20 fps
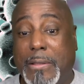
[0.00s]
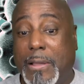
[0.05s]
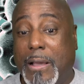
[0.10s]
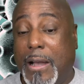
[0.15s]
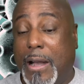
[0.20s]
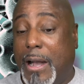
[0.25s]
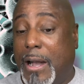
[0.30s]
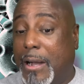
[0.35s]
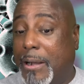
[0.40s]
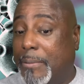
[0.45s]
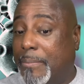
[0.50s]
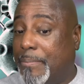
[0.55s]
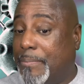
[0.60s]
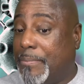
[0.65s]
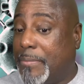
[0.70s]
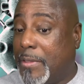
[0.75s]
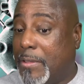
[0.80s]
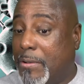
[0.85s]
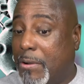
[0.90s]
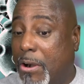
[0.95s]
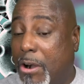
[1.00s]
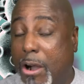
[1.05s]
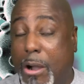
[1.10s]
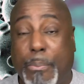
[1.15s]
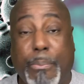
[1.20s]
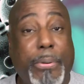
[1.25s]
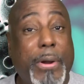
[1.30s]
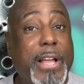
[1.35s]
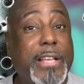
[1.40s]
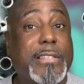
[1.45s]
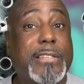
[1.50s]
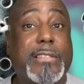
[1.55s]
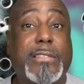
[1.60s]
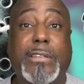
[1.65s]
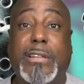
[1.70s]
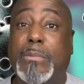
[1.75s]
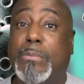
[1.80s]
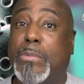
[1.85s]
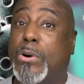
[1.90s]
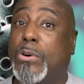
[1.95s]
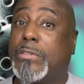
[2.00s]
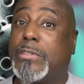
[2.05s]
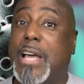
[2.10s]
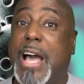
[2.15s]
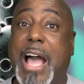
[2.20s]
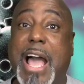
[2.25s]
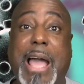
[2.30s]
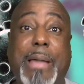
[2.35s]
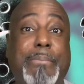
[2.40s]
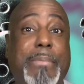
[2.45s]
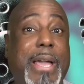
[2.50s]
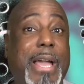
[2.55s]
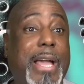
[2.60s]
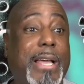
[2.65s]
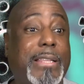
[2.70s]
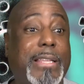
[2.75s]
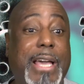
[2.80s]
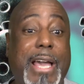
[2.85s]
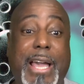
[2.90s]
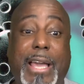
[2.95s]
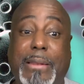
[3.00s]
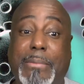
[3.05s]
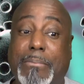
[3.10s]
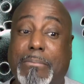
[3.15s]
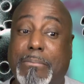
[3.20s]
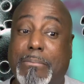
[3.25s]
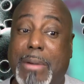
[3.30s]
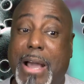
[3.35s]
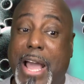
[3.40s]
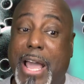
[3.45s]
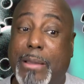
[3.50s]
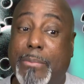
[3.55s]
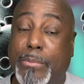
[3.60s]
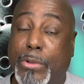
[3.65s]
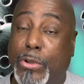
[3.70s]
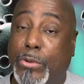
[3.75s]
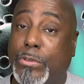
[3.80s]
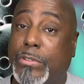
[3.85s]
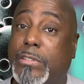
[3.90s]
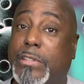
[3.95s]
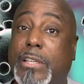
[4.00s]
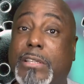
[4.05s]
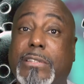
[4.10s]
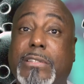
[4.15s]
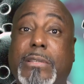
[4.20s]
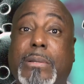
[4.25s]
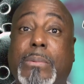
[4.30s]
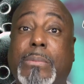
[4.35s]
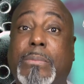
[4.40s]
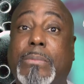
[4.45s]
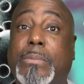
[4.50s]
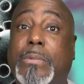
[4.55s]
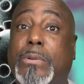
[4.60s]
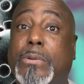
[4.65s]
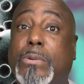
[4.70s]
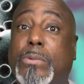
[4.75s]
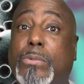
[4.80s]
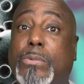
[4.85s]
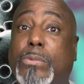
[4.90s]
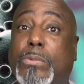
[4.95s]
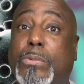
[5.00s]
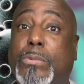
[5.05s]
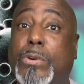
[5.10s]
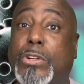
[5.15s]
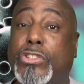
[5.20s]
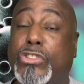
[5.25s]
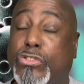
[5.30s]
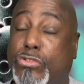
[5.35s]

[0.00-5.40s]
um, all praises to the Most High, man, that my immune system was